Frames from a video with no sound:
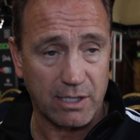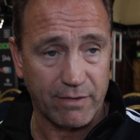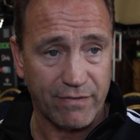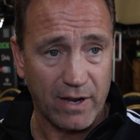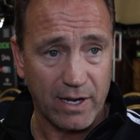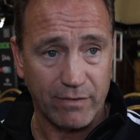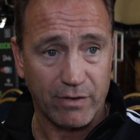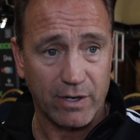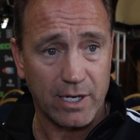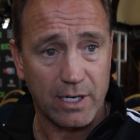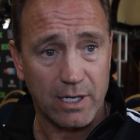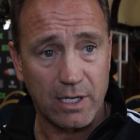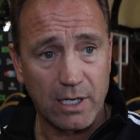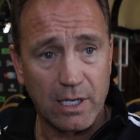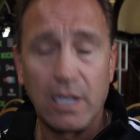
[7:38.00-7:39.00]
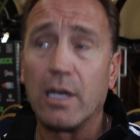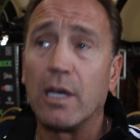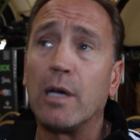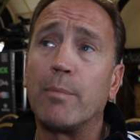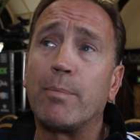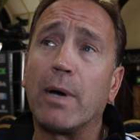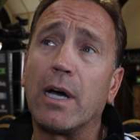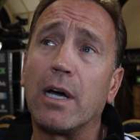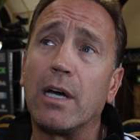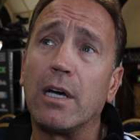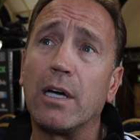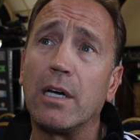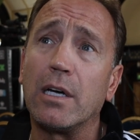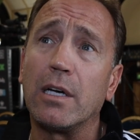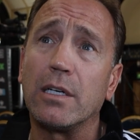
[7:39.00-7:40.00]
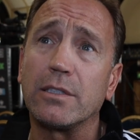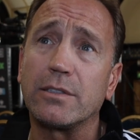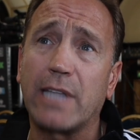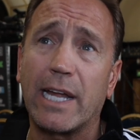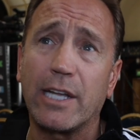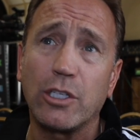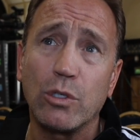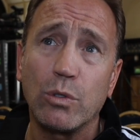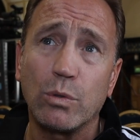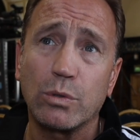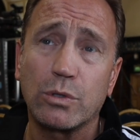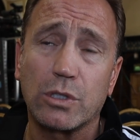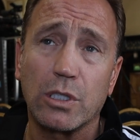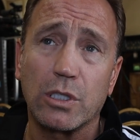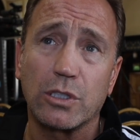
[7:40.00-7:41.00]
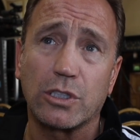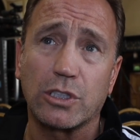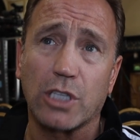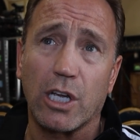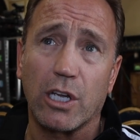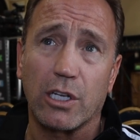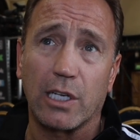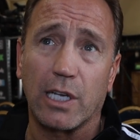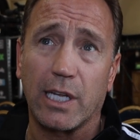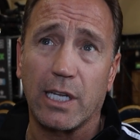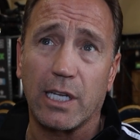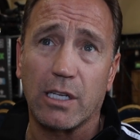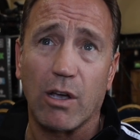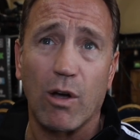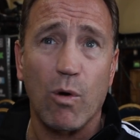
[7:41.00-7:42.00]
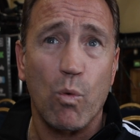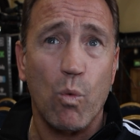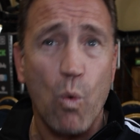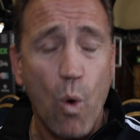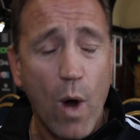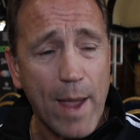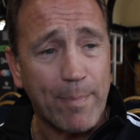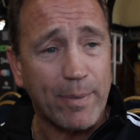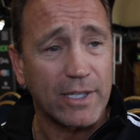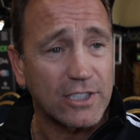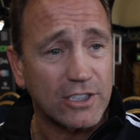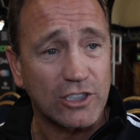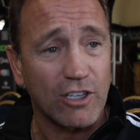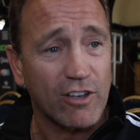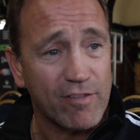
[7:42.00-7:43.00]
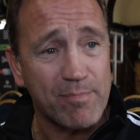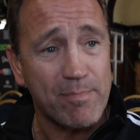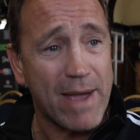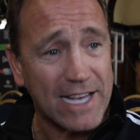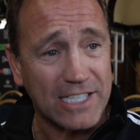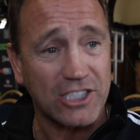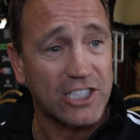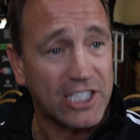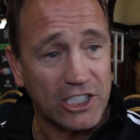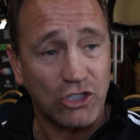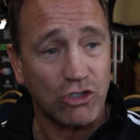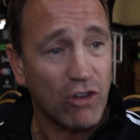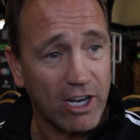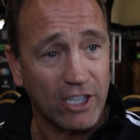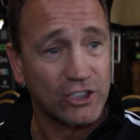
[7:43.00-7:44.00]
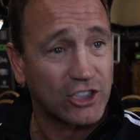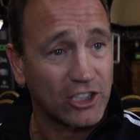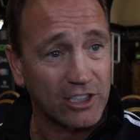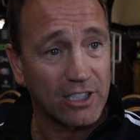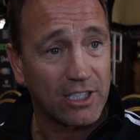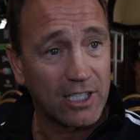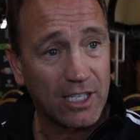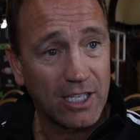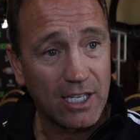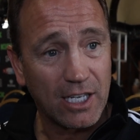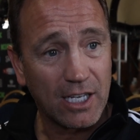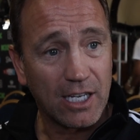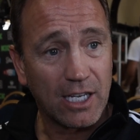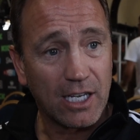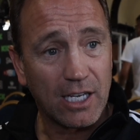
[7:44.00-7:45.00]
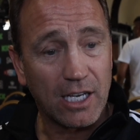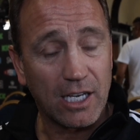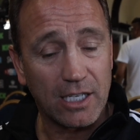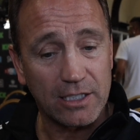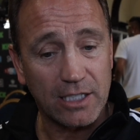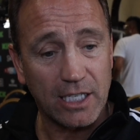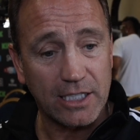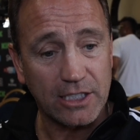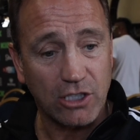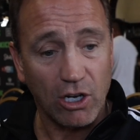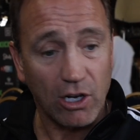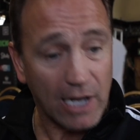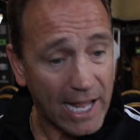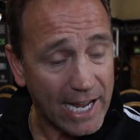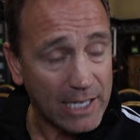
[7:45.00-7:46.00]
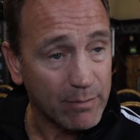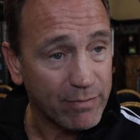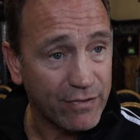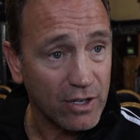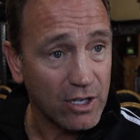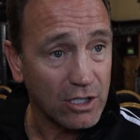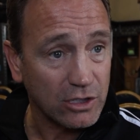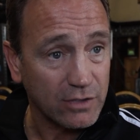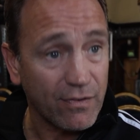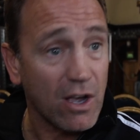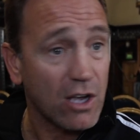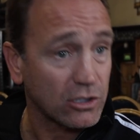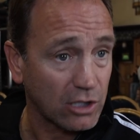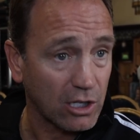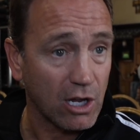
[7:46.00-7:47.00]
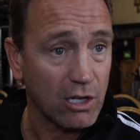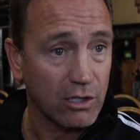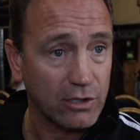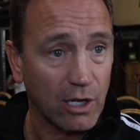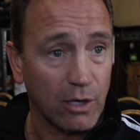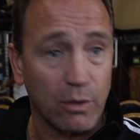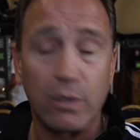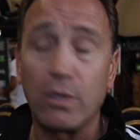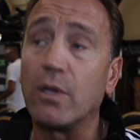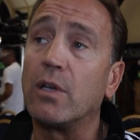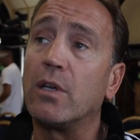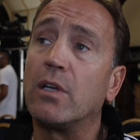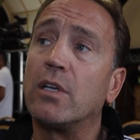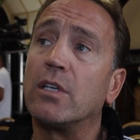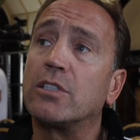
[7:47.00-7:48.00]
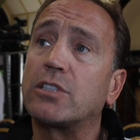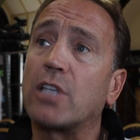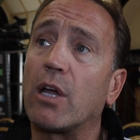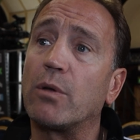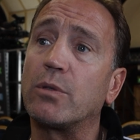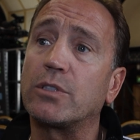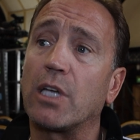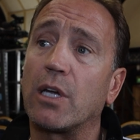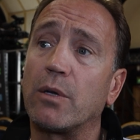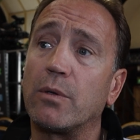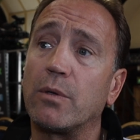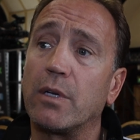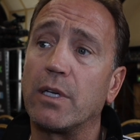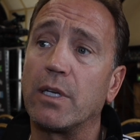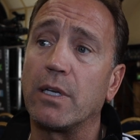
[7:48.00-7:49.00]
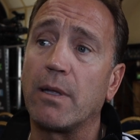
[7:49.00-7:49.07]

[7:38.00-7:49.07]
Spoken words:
favourite. But Daniel's certainly got weapons of mass destruction, and he's got to land them first, fast and hard though. So